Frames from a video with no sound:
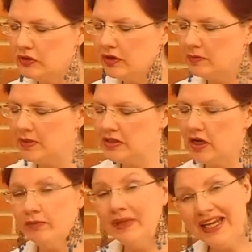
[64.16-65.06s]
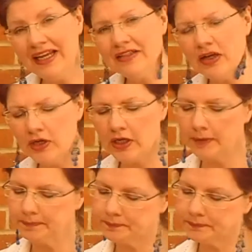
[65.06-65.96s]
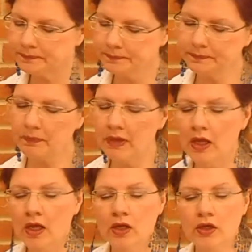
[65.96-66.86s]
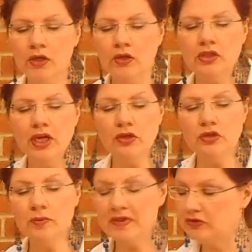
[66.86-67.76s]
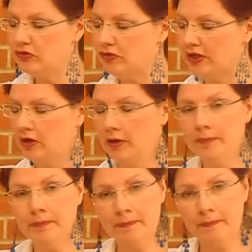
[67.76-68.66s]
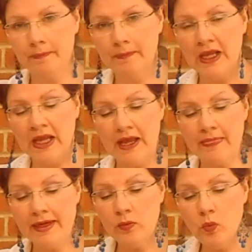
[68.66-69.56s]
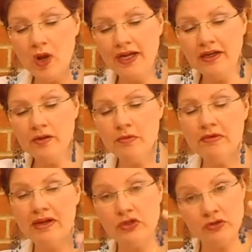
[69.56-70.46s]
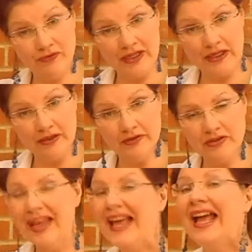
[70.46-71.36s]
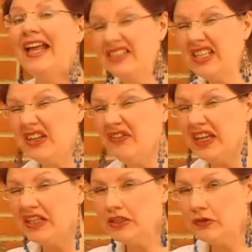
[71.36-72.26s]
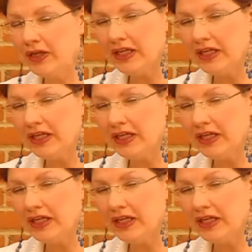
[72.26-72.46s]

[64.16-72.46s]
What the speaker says: to do this myself. But here's how you go. You tie your two bits of string on, and then wind them around your fingers, and stick your fingers in your